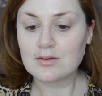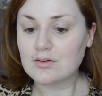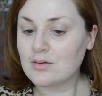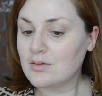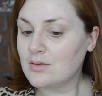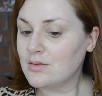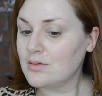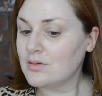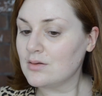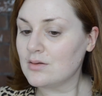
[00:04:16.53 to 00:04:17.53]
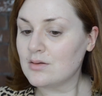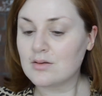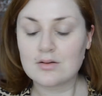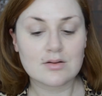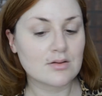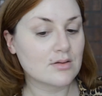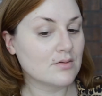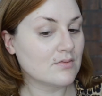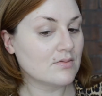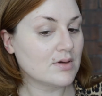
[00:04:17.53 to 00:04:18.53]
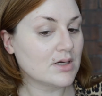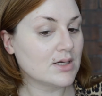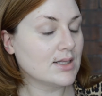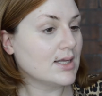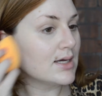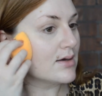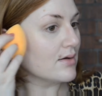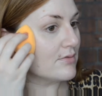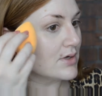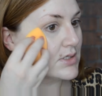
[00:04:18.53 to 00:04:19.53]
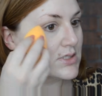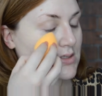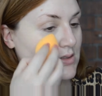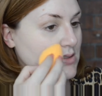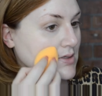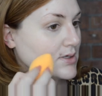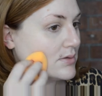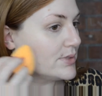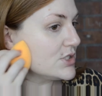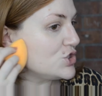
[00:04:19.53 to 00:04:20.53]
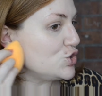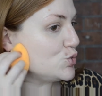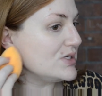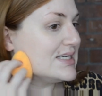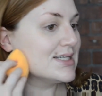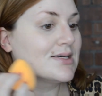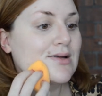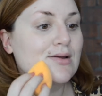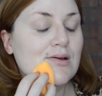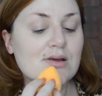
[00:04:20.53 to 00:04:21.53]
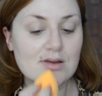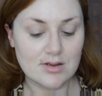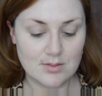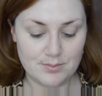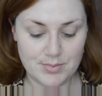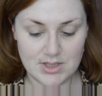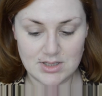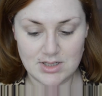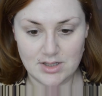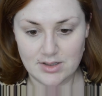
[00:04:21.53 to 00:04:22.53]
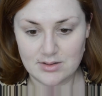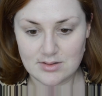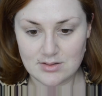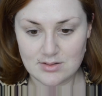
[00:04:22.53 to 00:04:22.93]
See? Very light coverage. It's a little bit dewy, but not